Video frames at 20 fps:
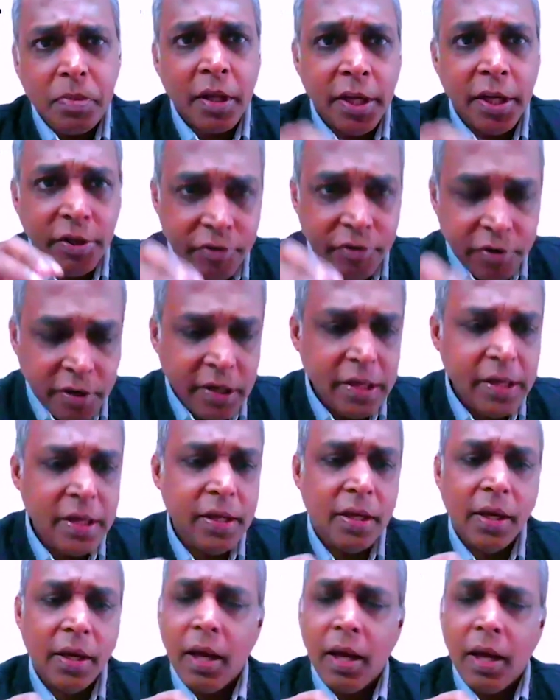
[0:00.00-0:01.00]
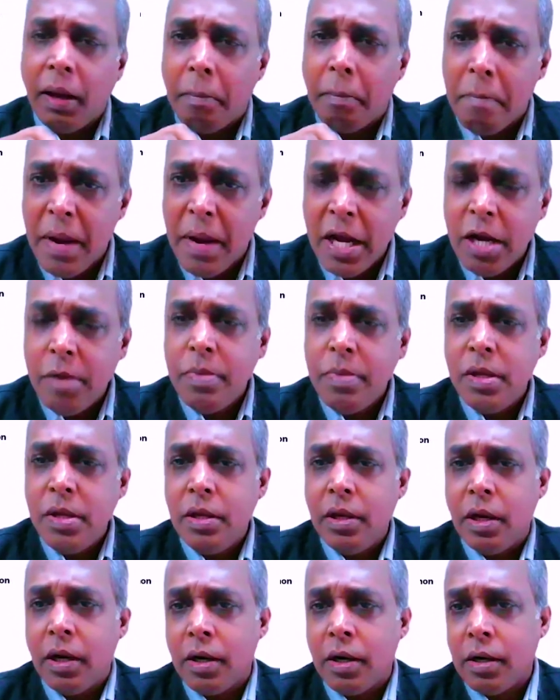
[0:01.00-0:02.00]
It really made
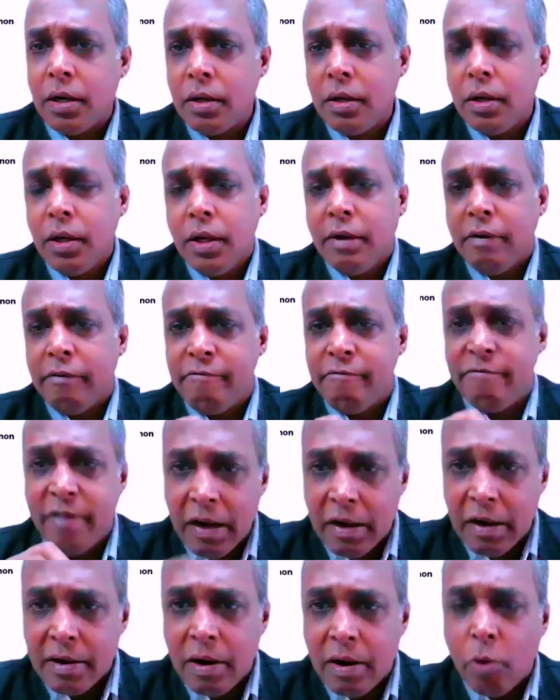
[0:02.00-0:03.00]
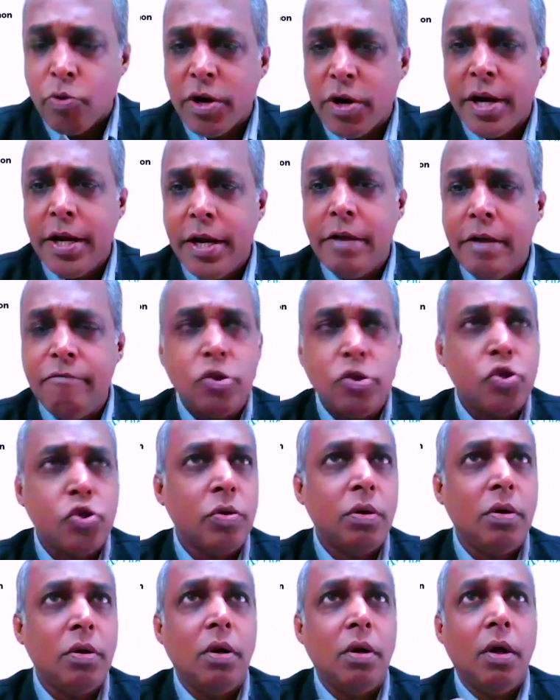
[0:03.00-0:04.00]
me a well-rounded
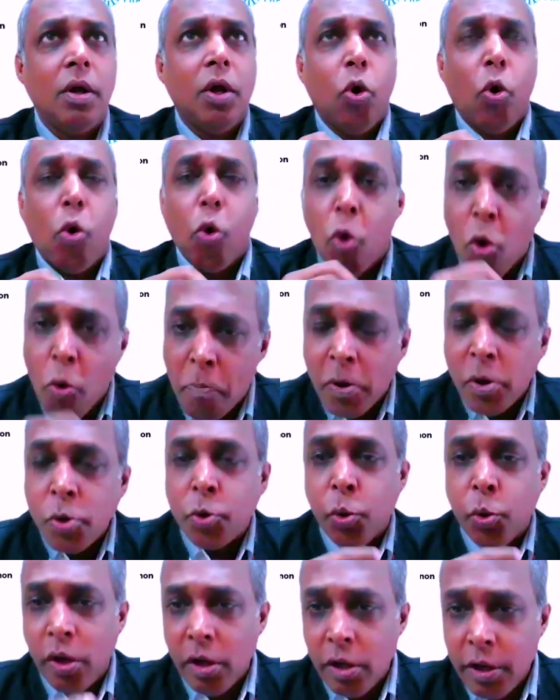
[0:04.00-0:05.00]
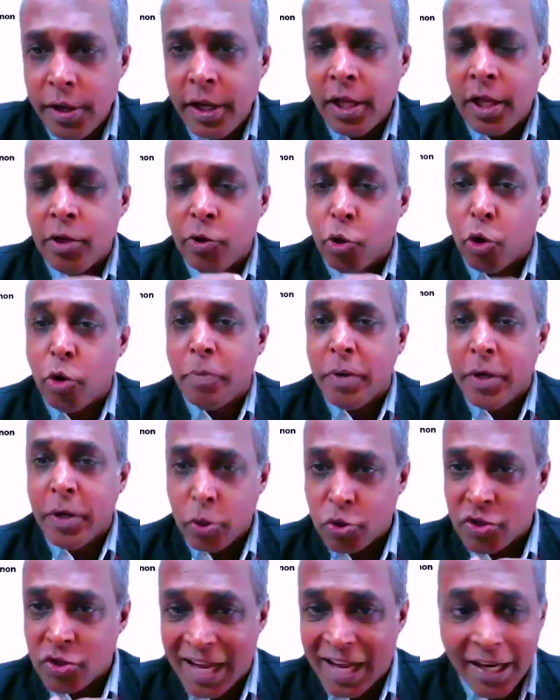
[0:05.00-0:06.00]
individual, open to learning,
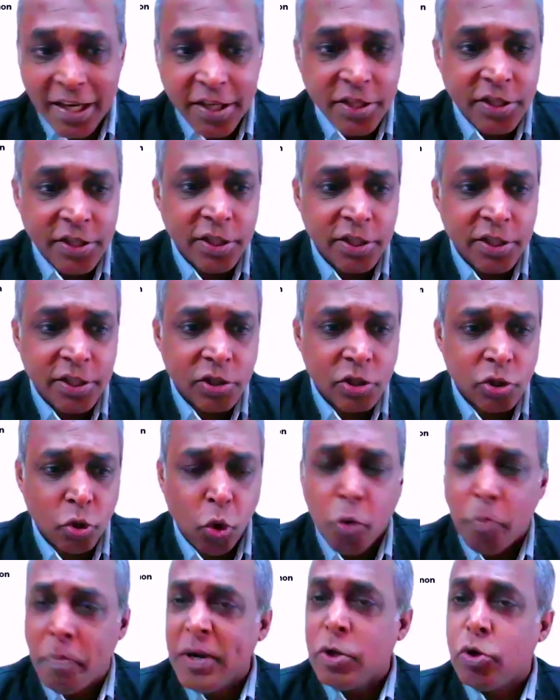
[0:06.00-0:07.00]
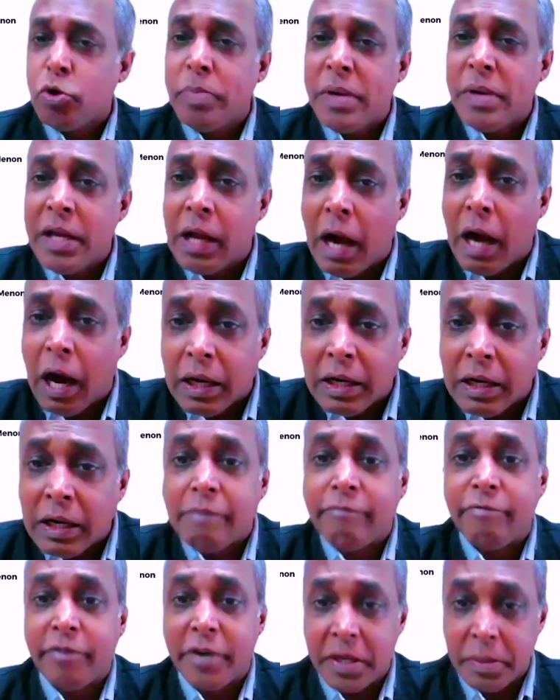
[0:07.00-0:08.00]
open to challenges, open to being
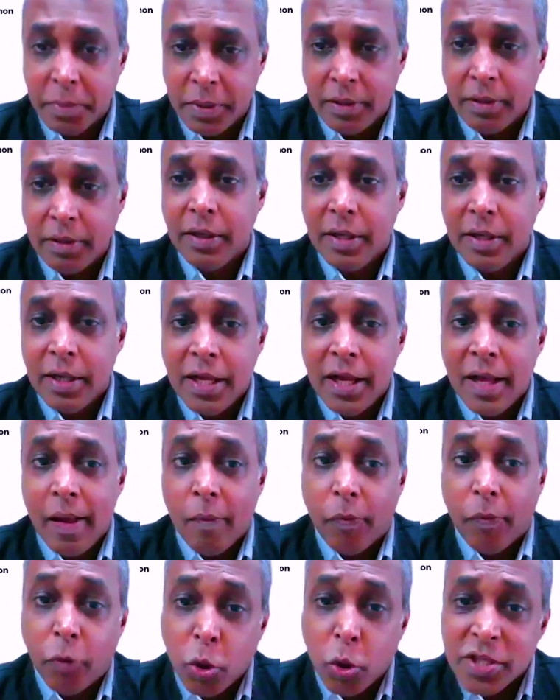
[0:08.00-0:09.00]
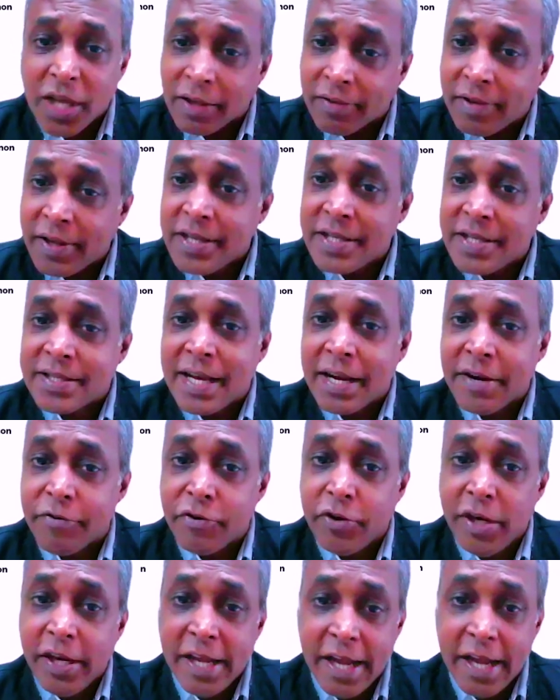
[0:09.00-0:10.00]
uncomfortable. Those are things
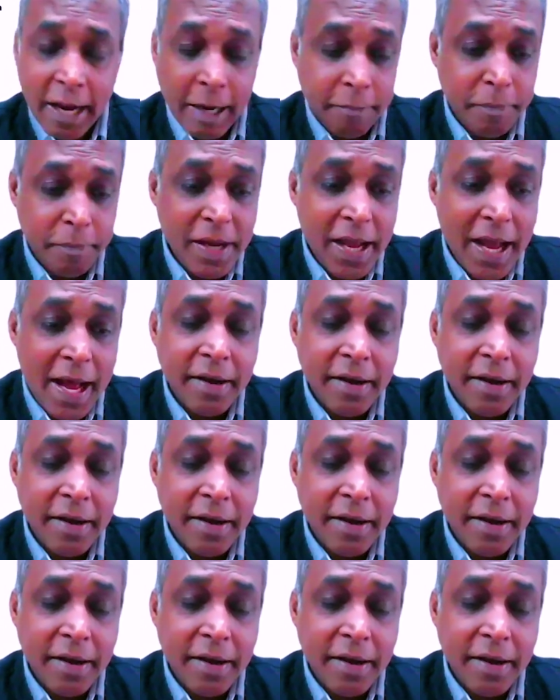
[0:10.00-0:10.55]
that really helped me.